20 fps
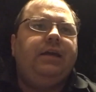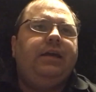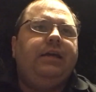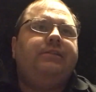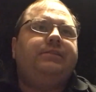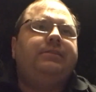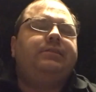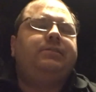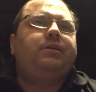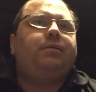
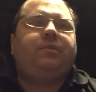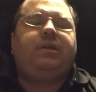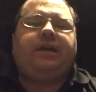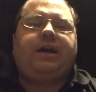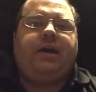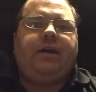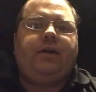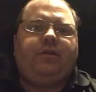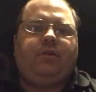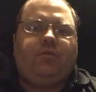Is it something
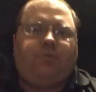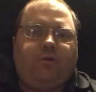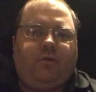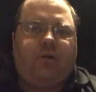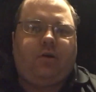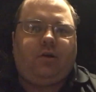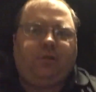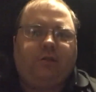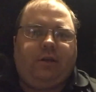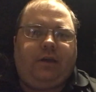I
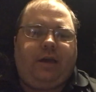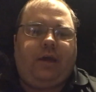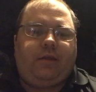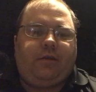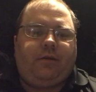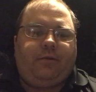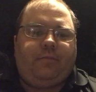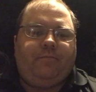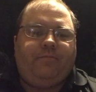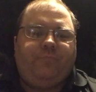ignored
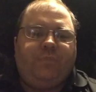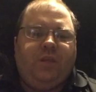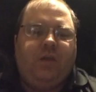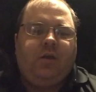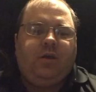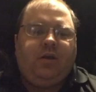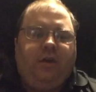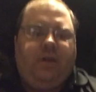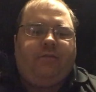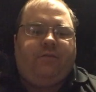altogether?
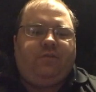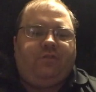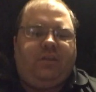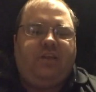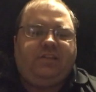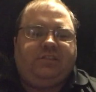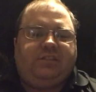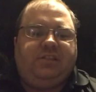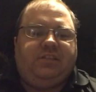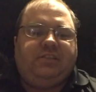If you
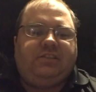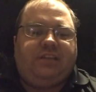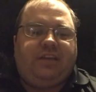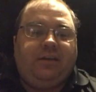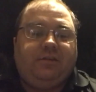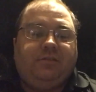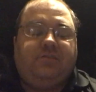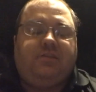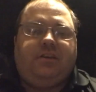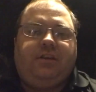think she's
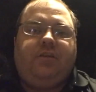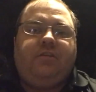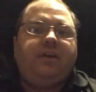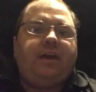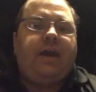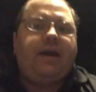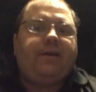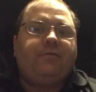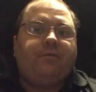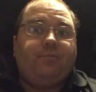guilty and
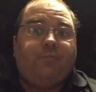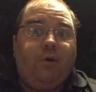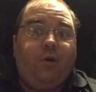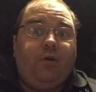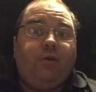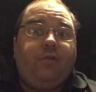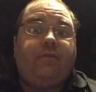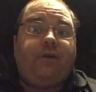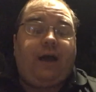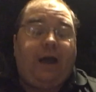you have a
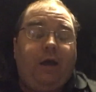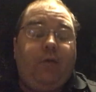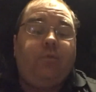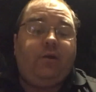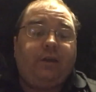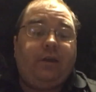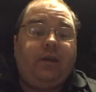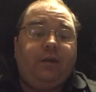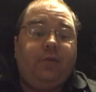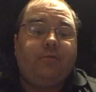motive, I
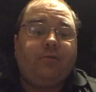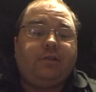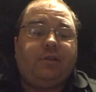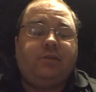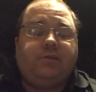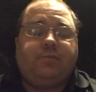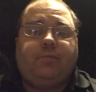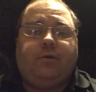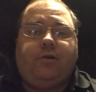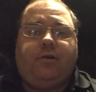want to hear what
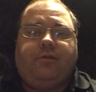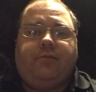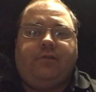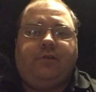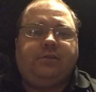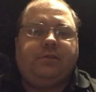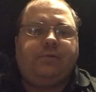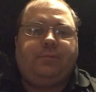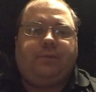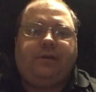this motive
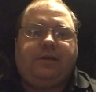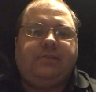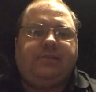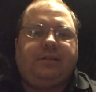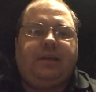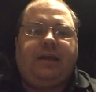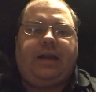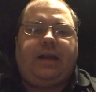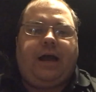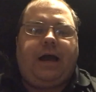is, because
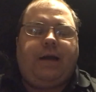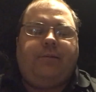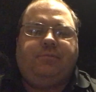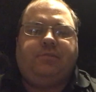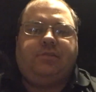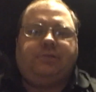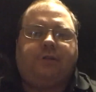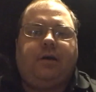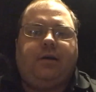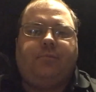again, I'm
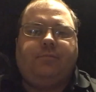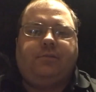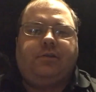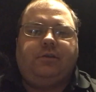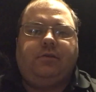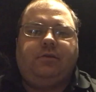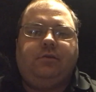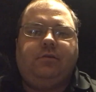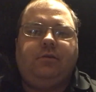stumped.